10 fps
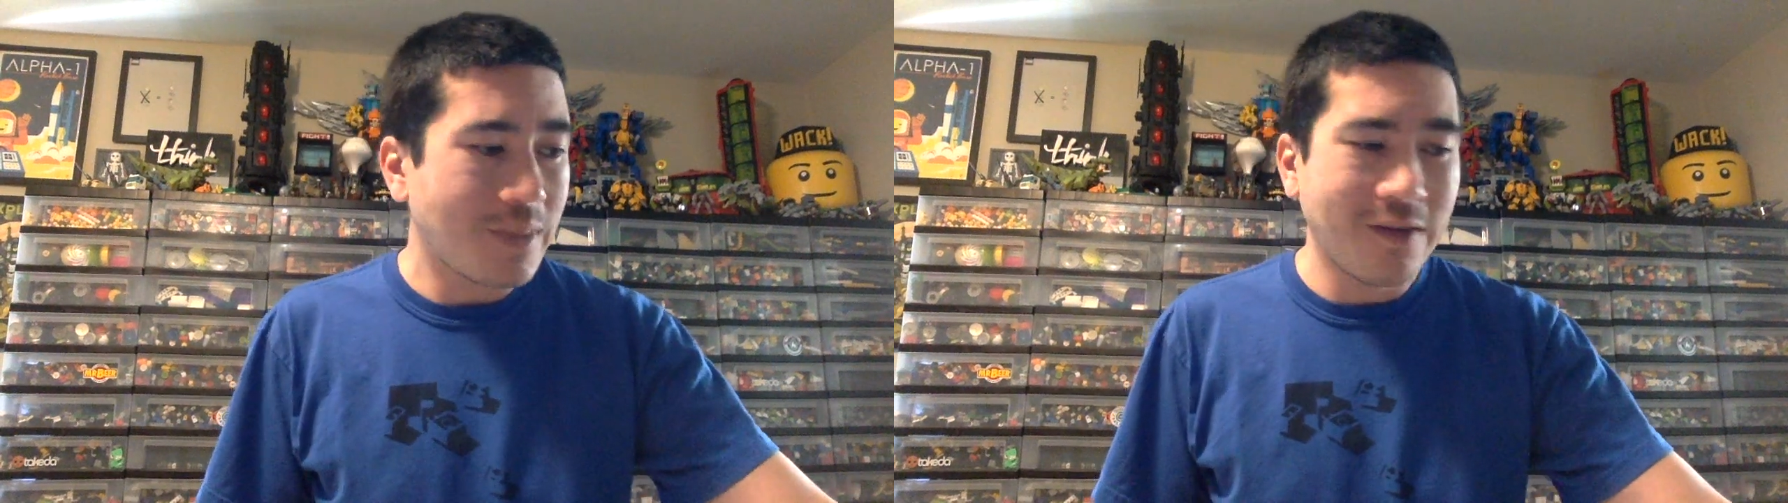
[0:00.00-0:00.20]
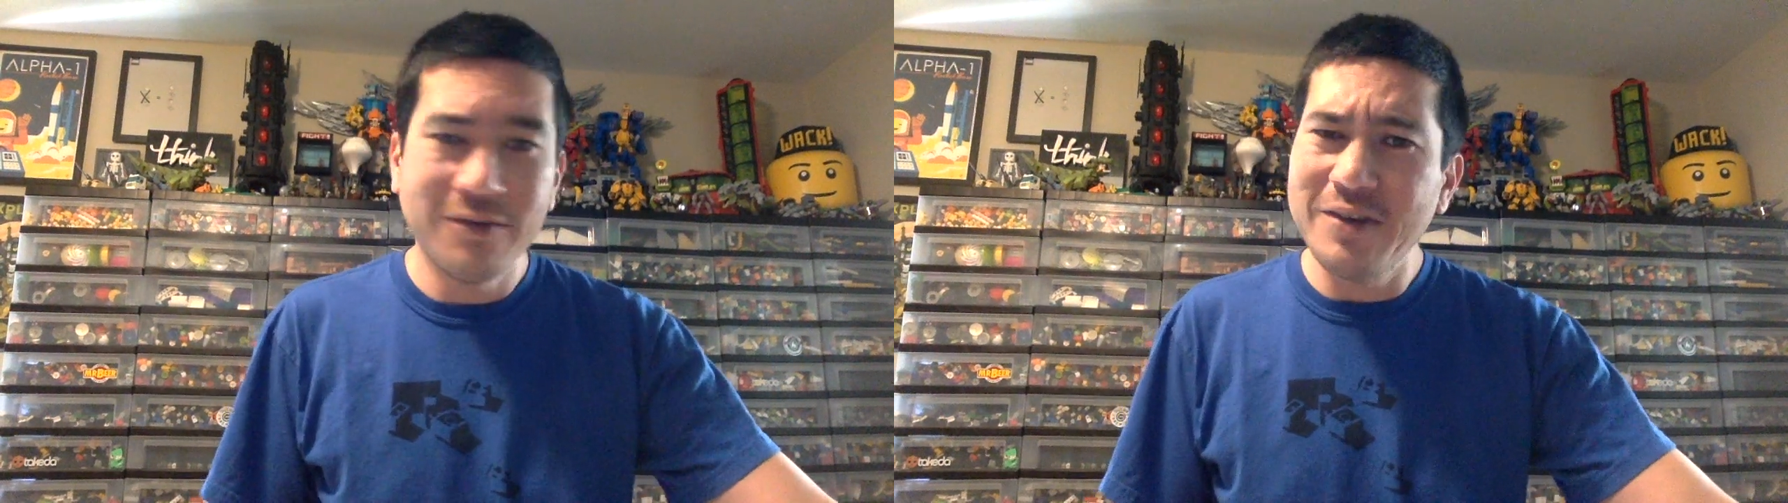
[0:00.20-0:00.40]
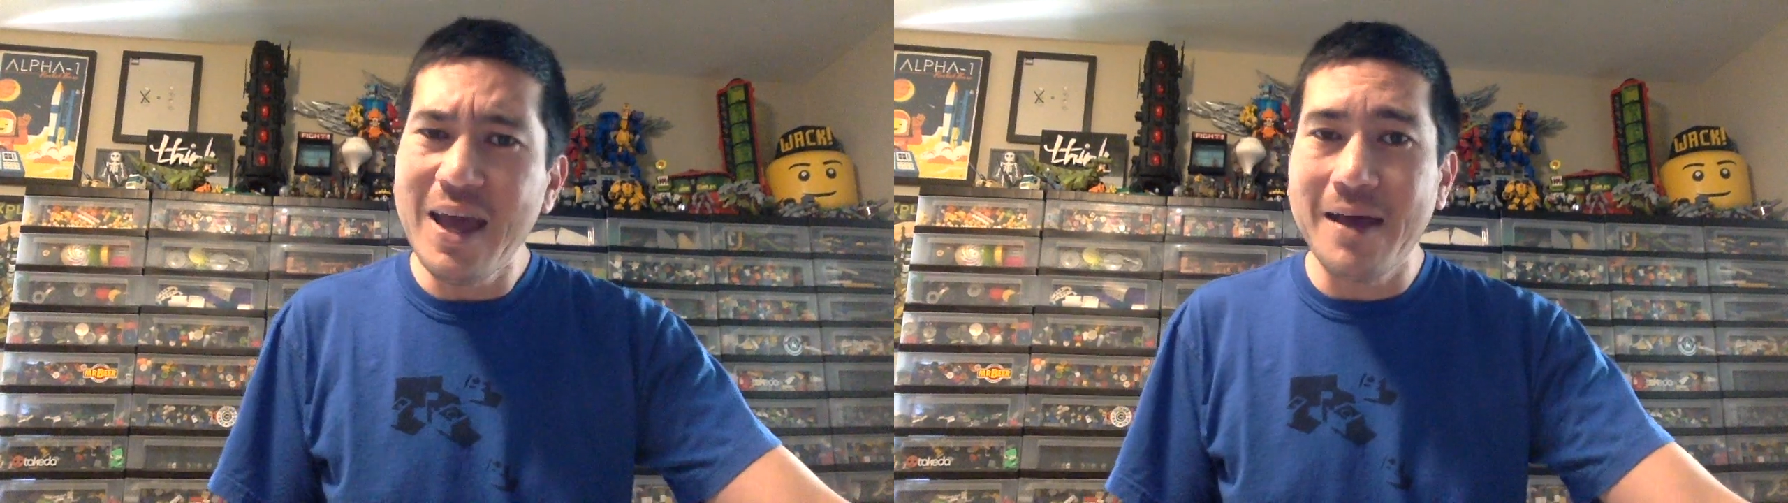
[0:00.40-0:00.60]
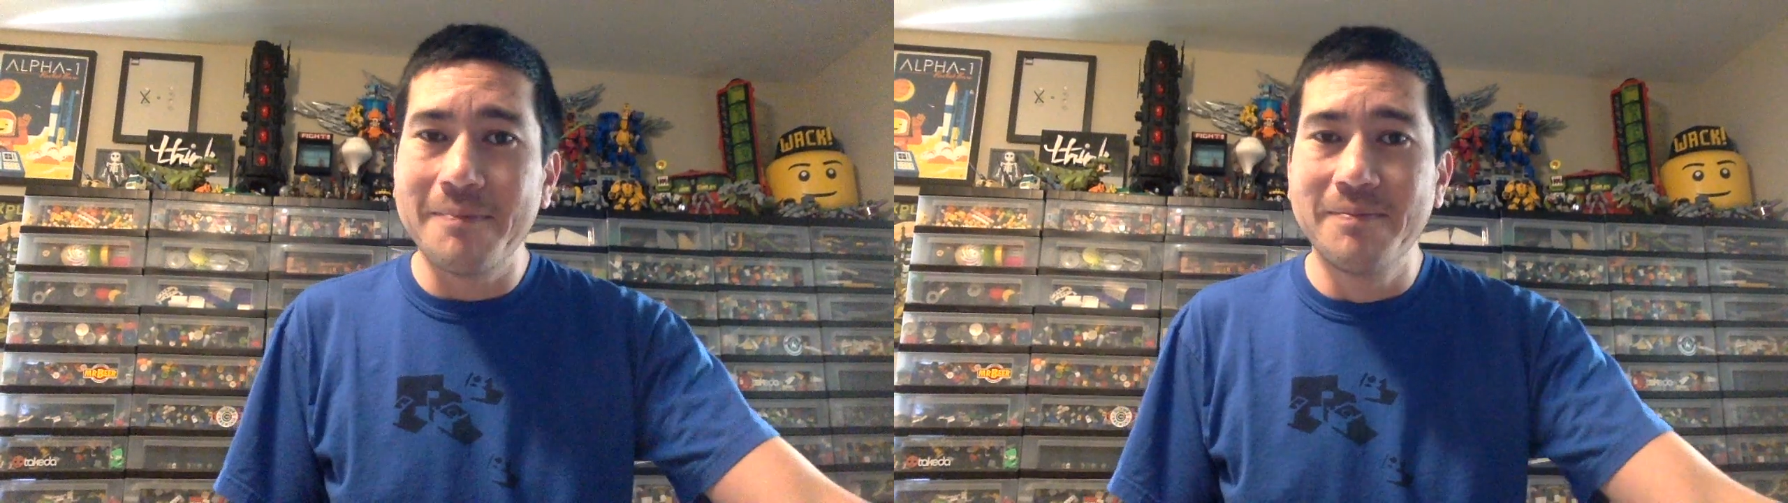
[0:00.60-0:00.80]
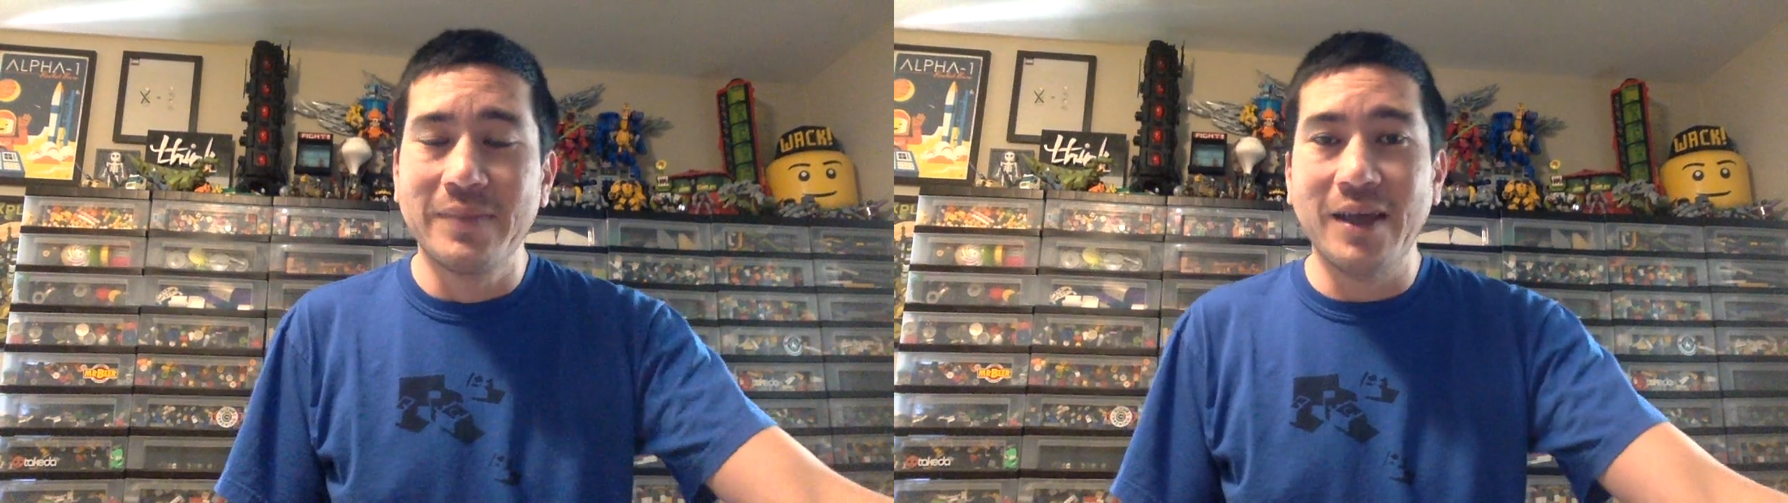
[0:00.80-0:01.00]
So yeah,
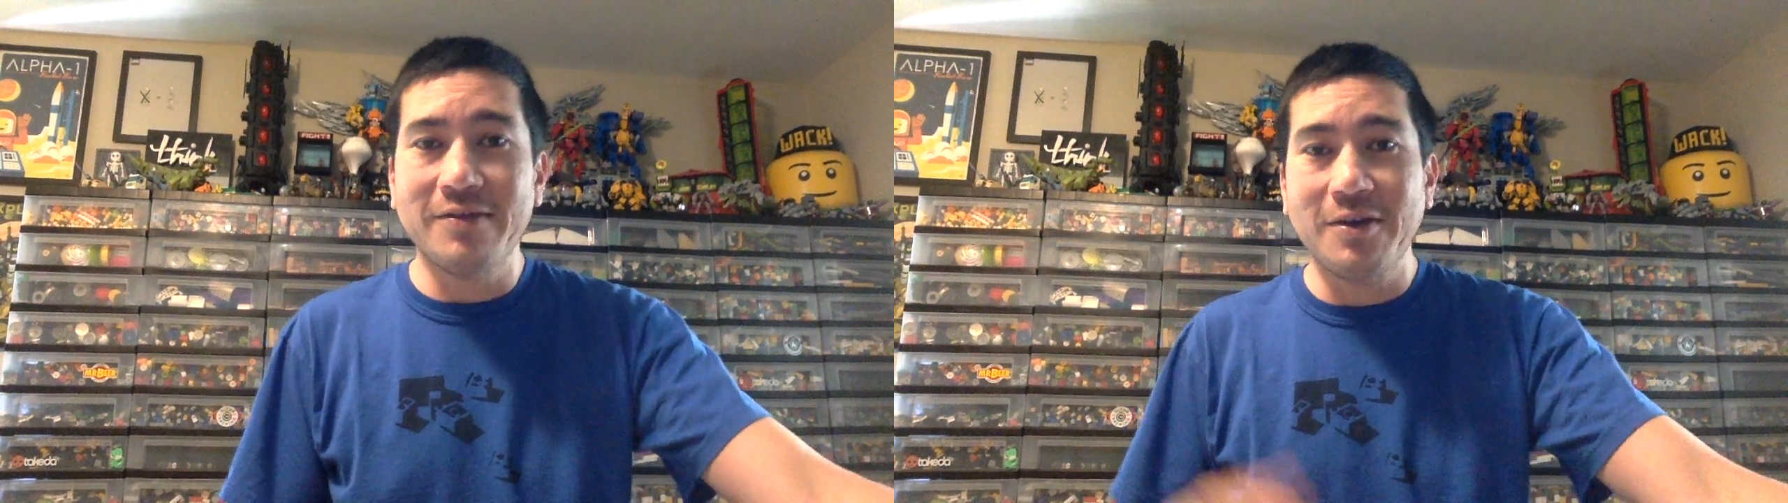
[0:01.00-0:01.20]
that's